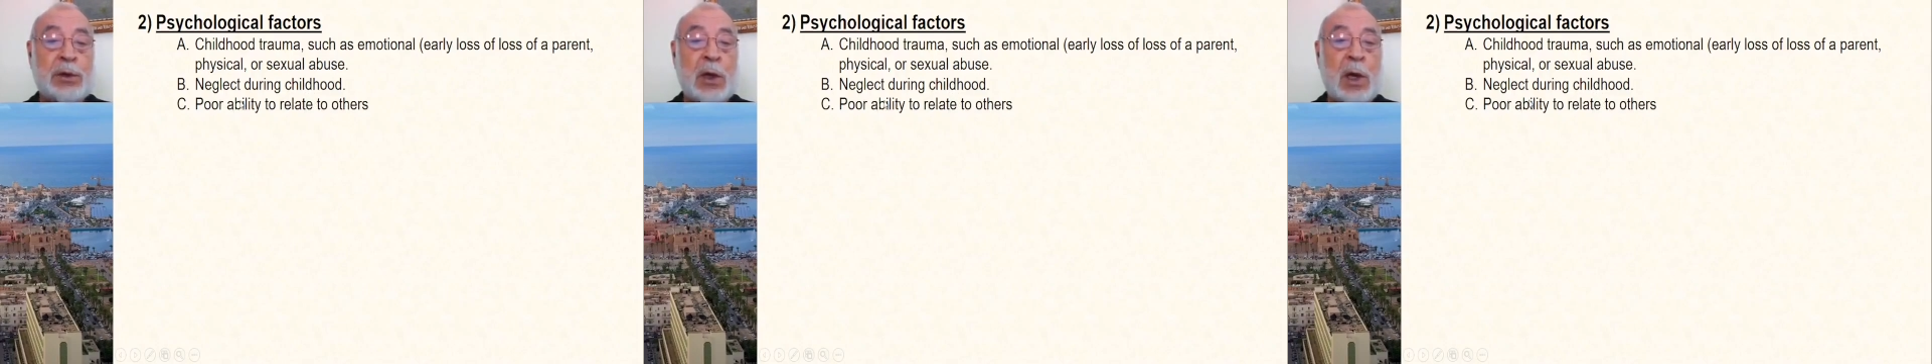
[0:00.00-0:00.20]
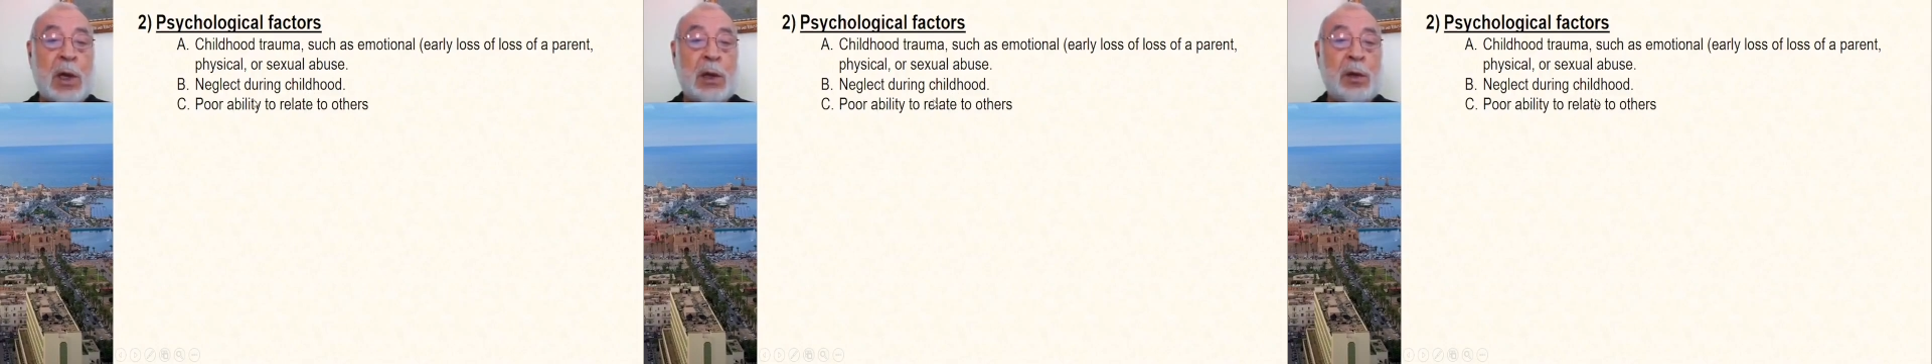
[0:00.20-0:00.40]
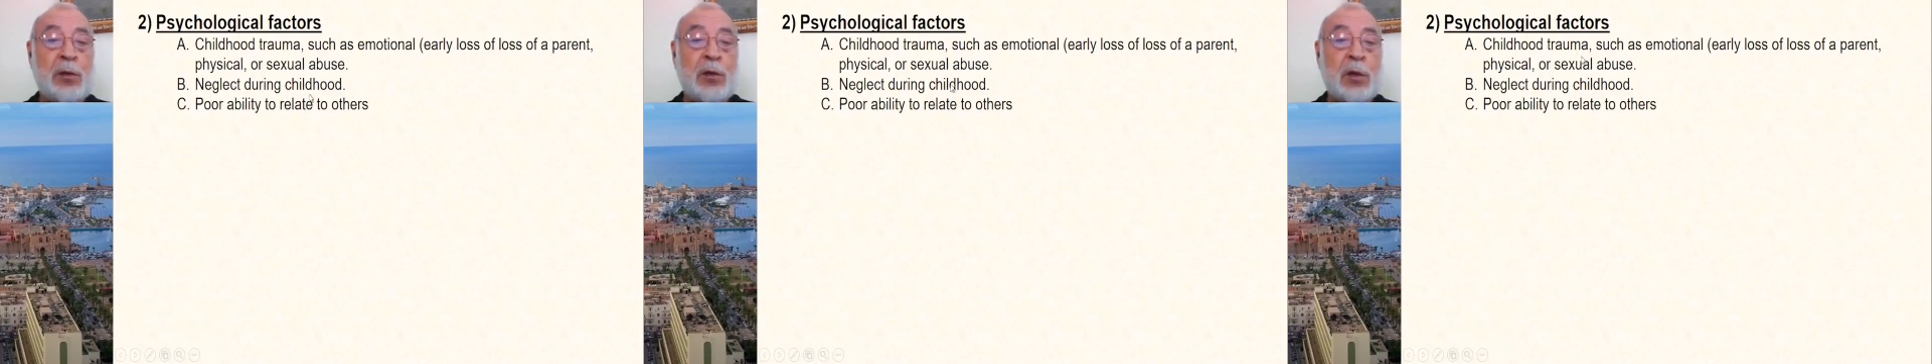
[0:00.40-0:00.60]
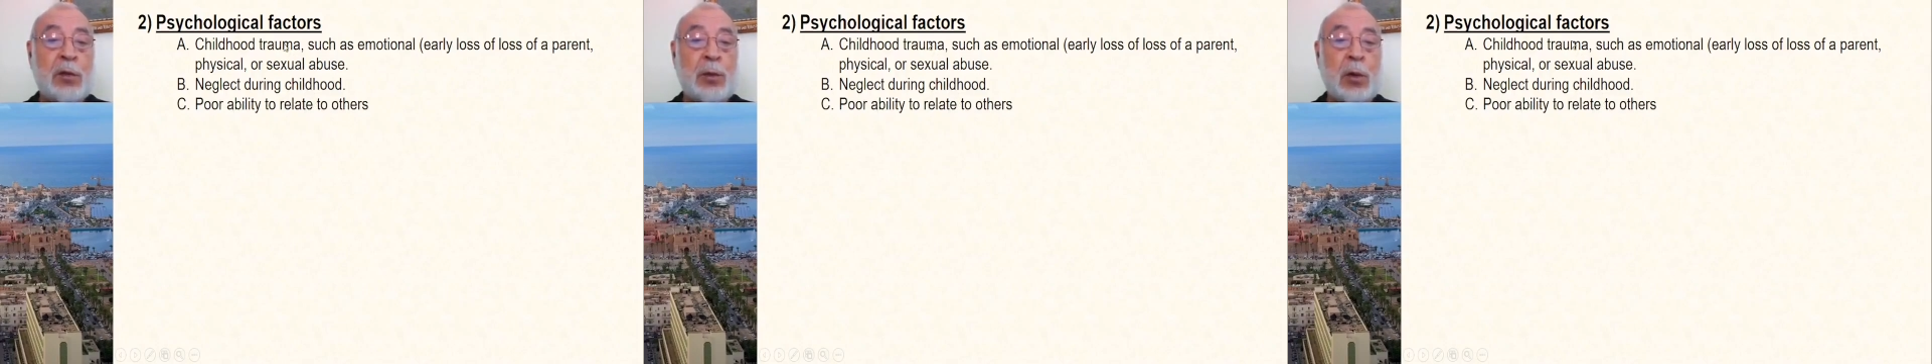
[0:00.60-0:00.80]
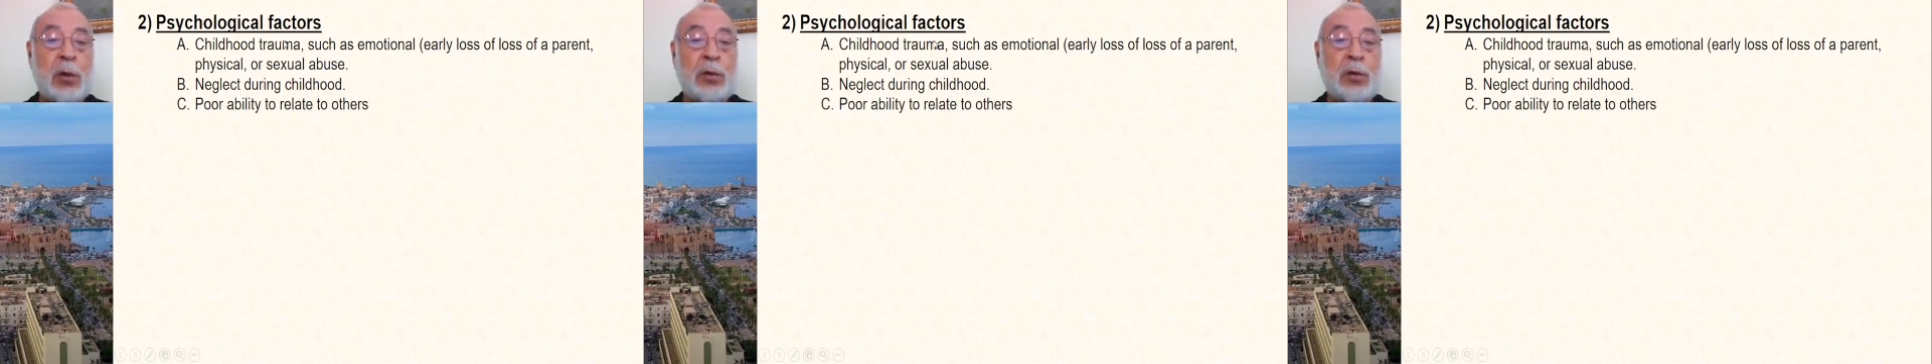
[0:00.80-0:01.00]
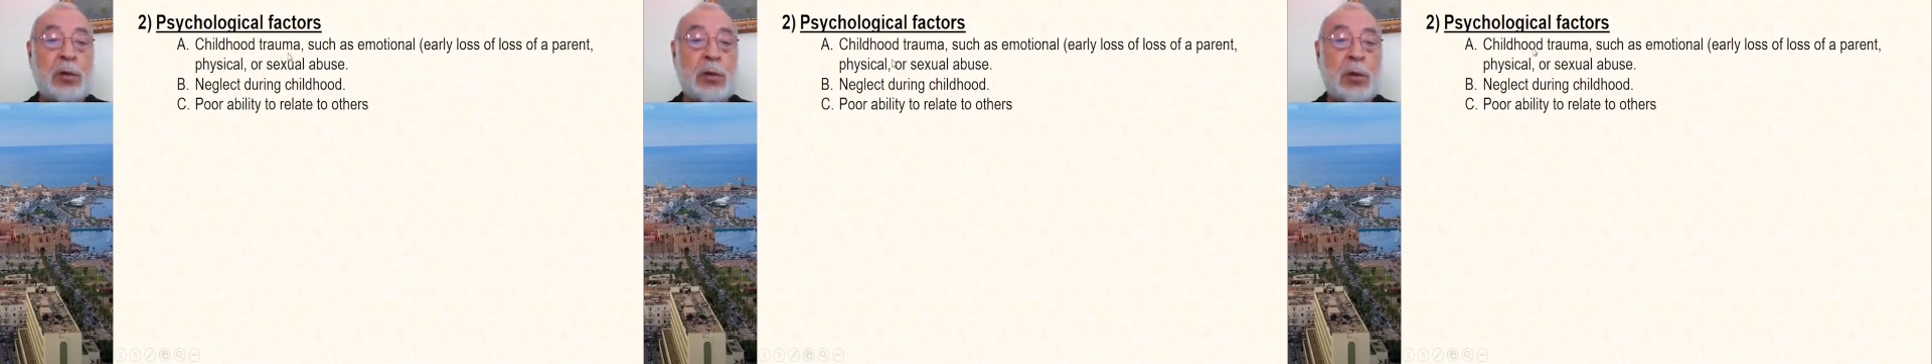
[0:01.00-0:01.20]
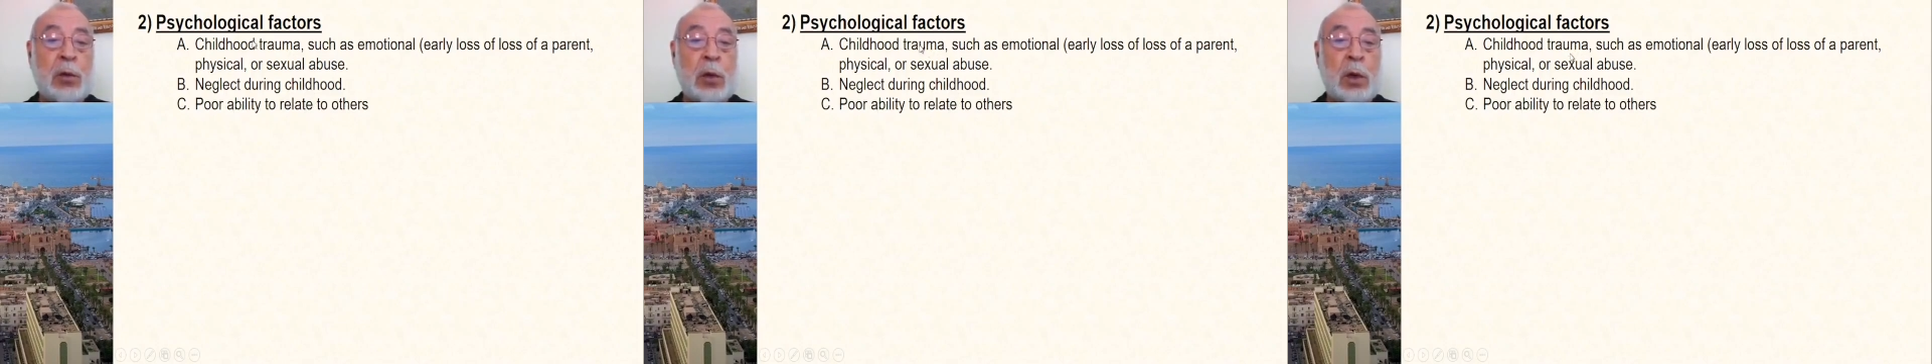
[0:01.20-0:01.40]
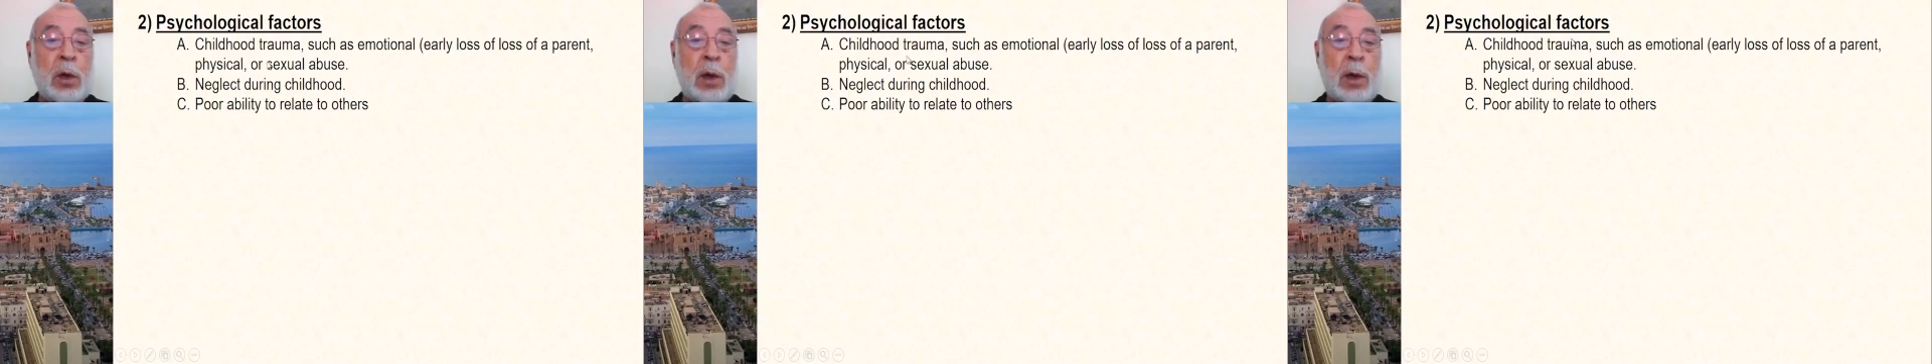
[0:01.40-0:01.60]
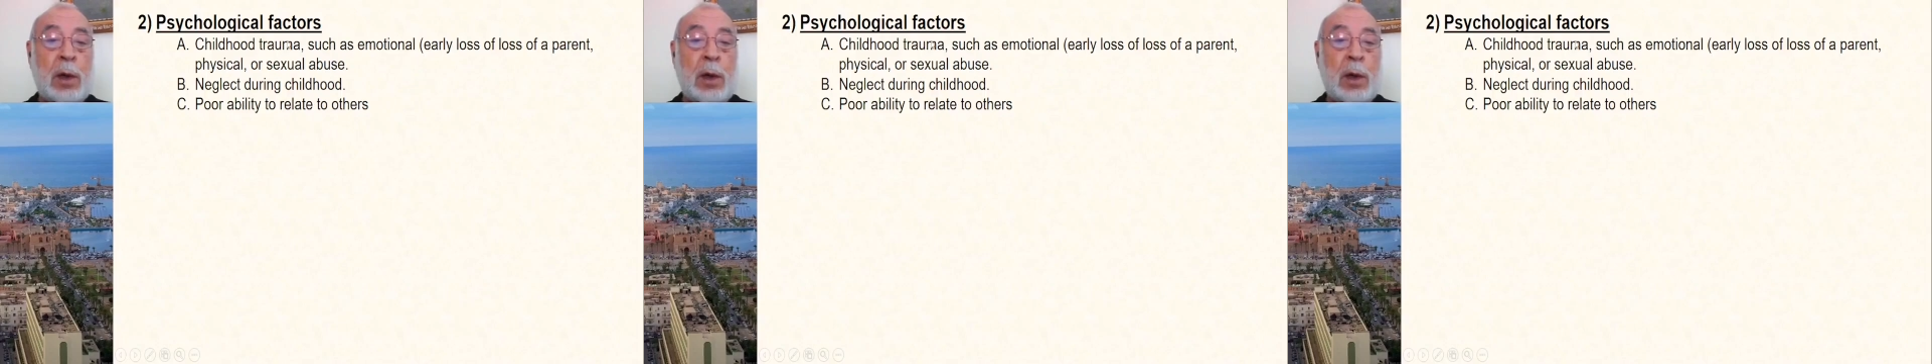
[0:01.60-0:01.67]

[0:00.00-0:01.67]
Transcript: child is exposed to